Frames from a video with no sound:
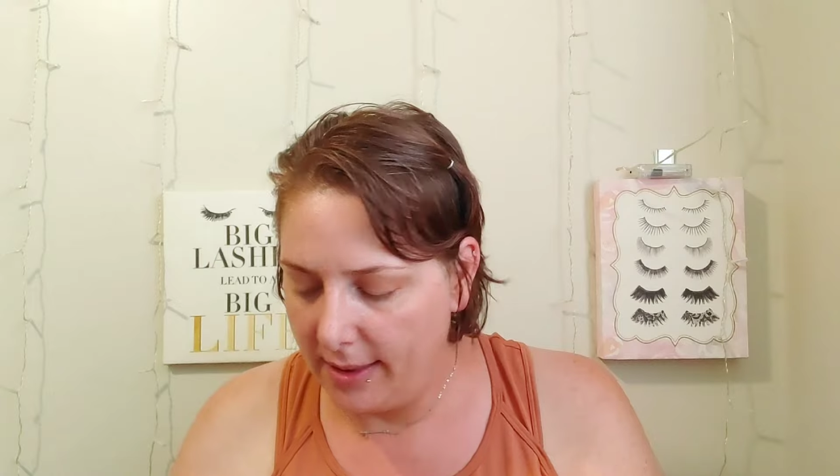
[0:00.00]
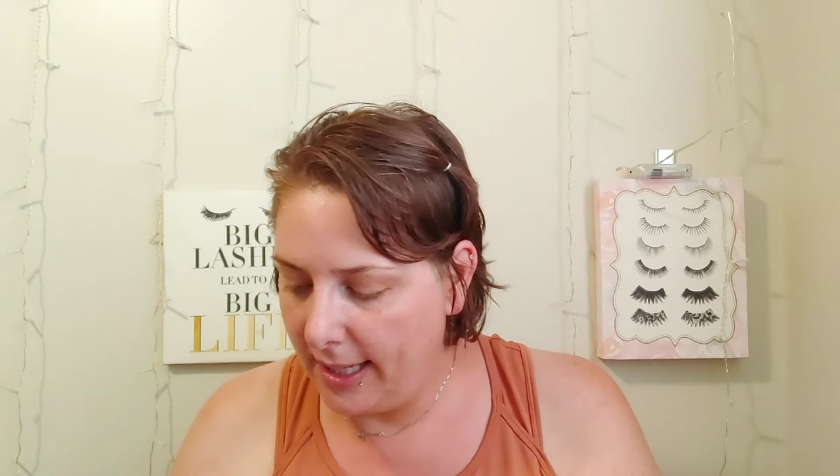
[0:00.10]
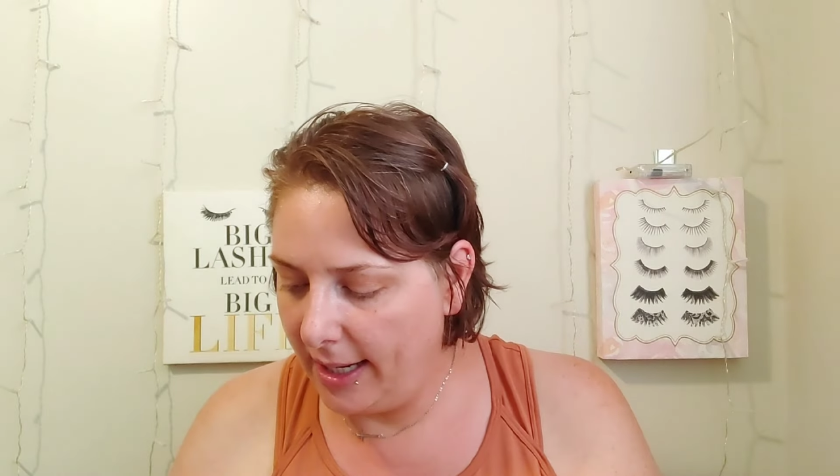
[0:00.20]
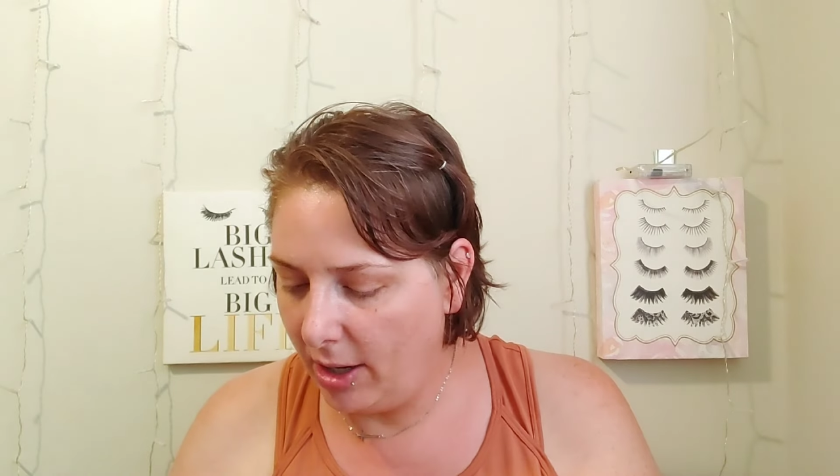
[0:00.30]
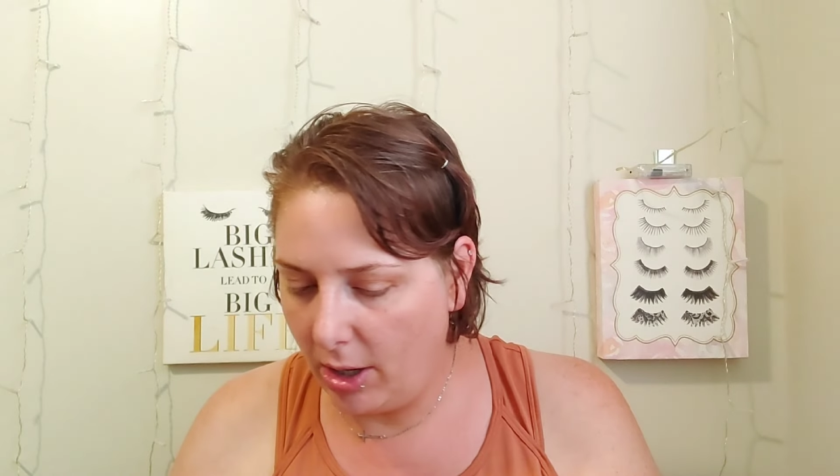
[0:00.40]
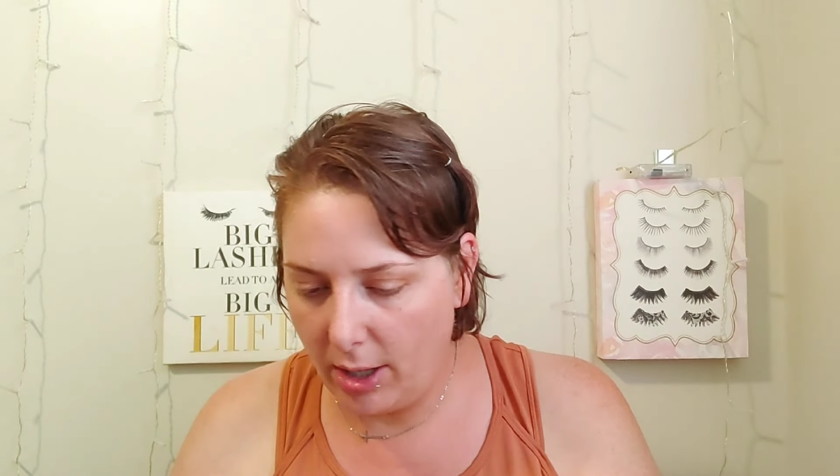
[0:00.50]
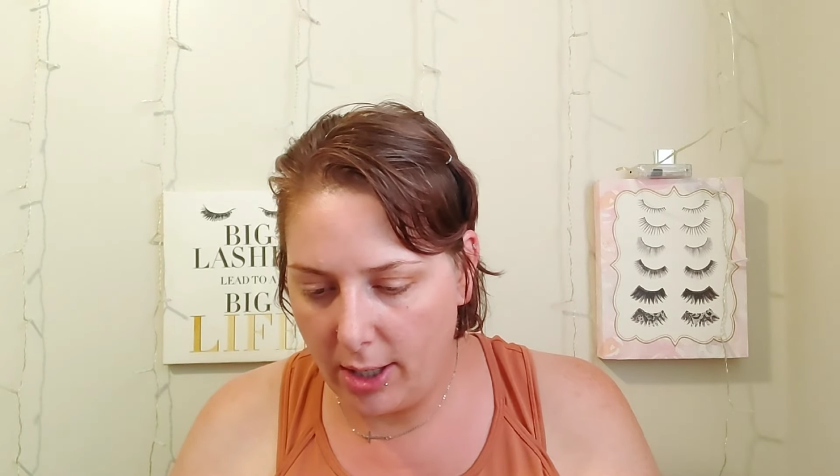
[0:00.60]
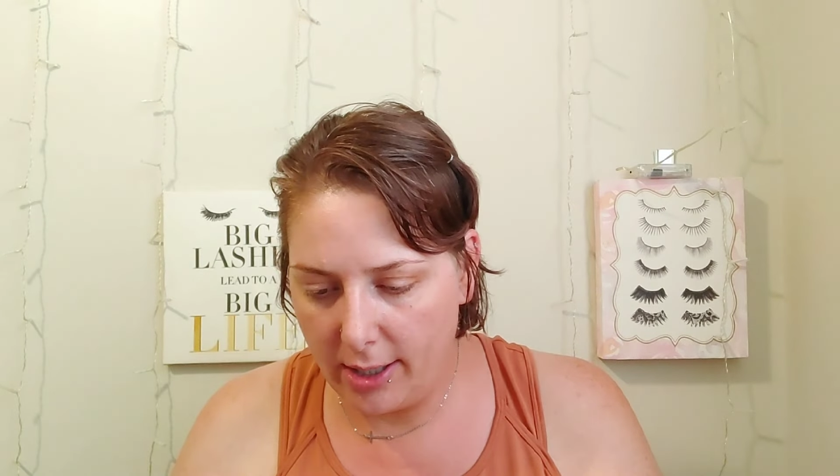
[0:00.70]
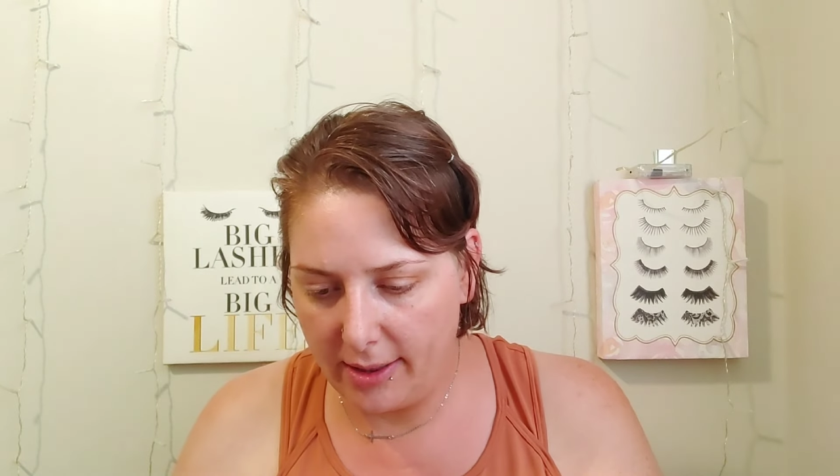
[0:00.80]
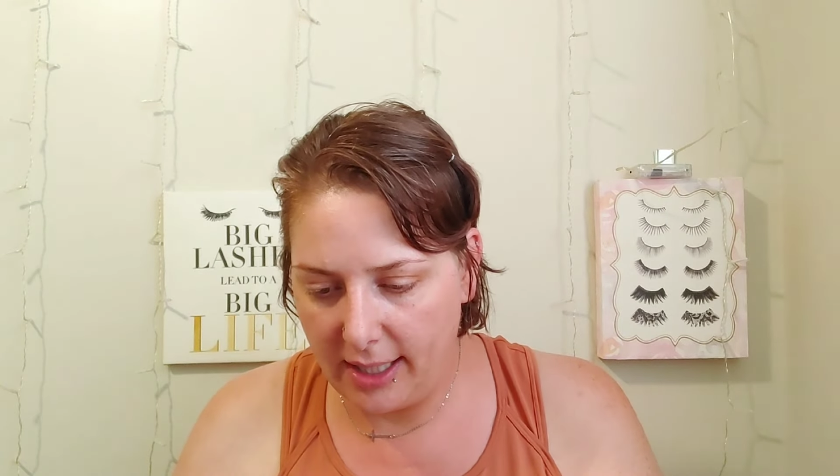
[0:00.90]
They
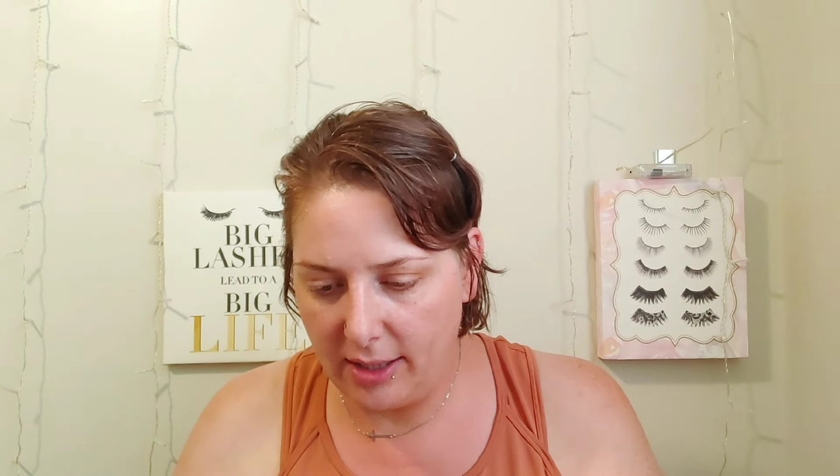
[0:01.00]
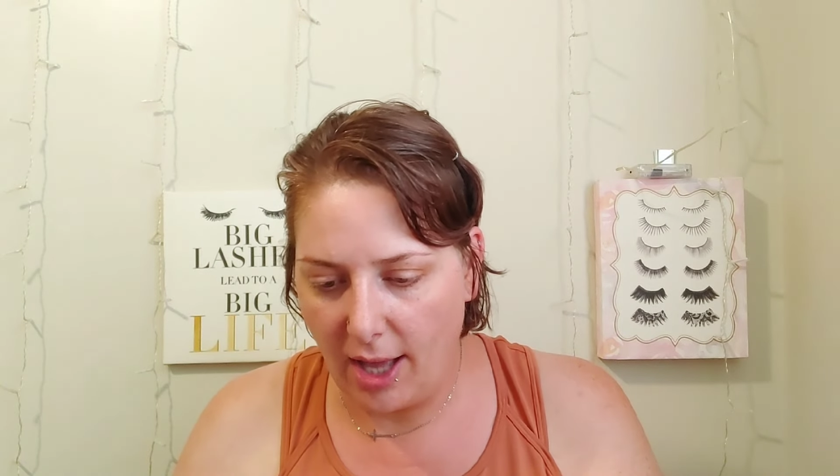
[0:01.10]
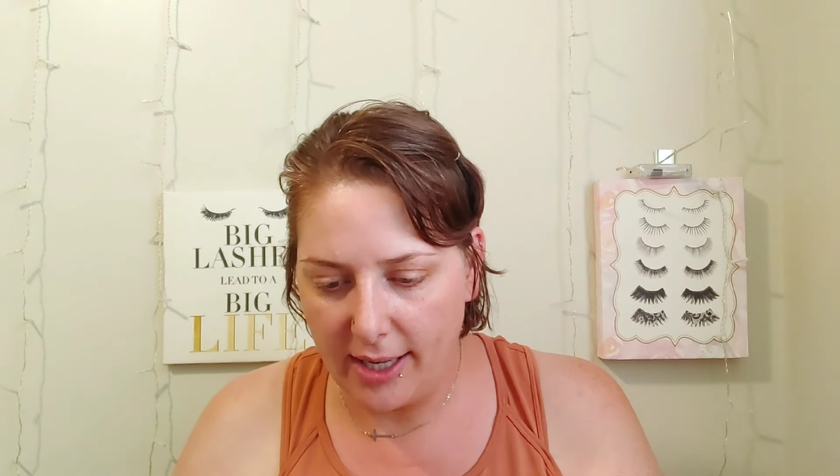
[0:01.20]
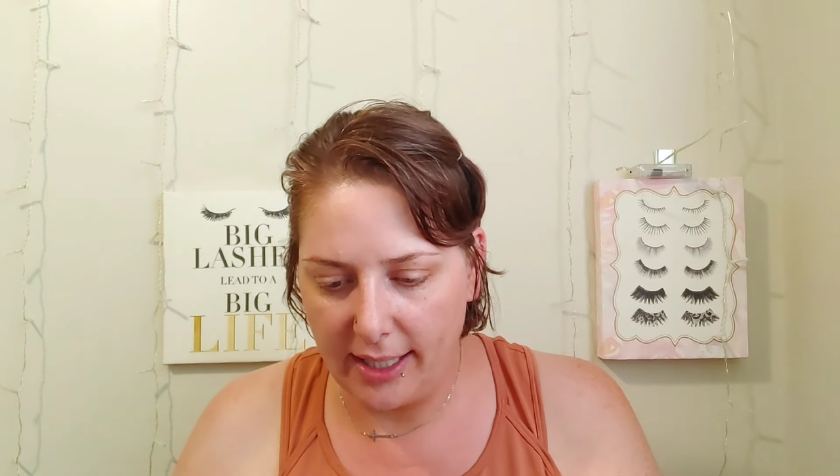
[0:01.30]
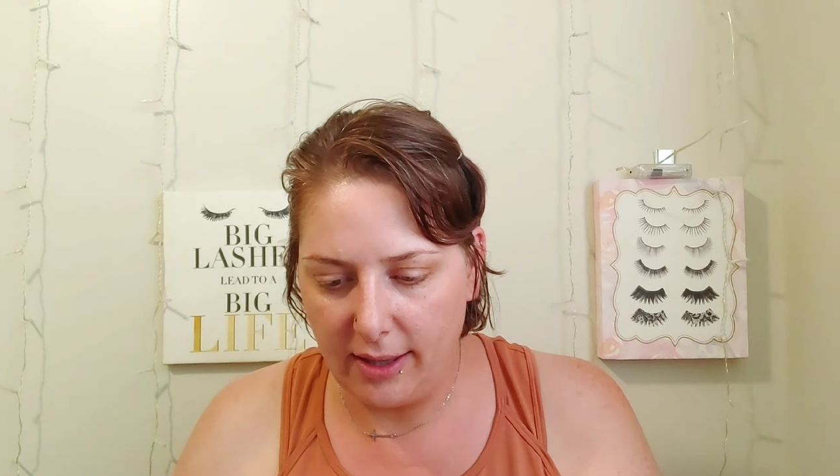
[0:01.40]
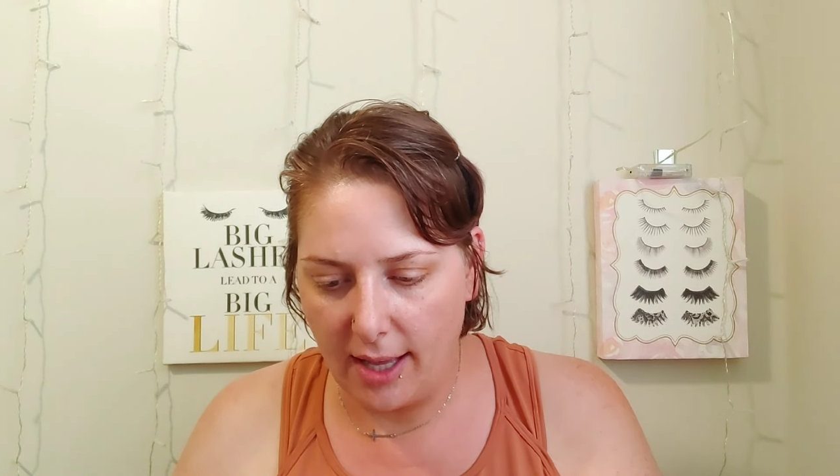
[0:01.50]
are the Lottie